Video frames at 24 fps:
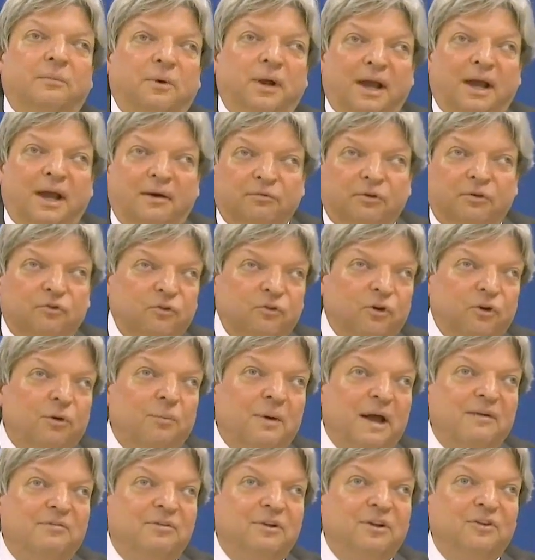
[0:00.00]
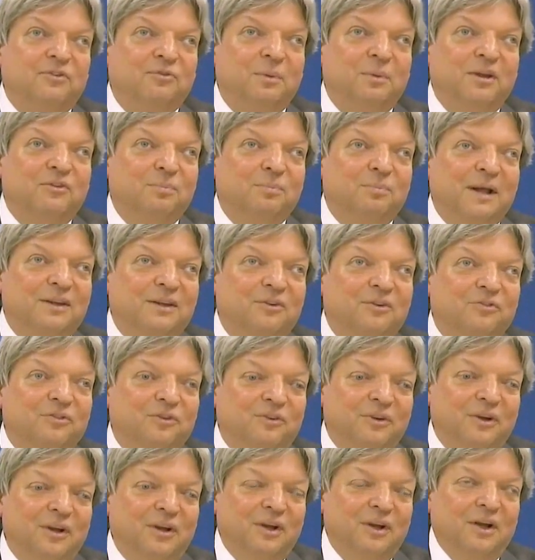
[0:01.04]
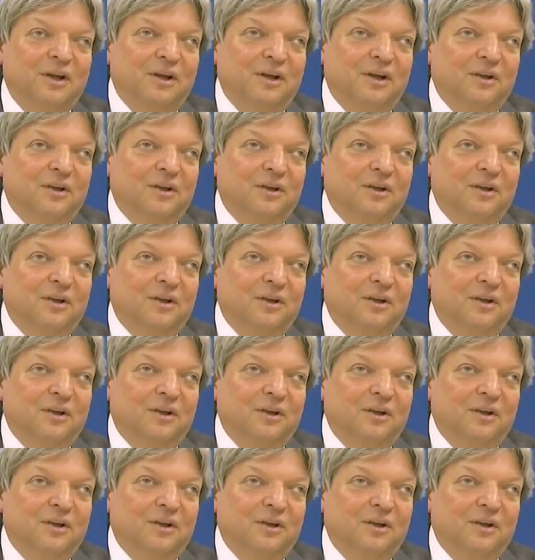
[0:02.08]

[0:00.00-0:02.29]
We have the term evidence-based medicine.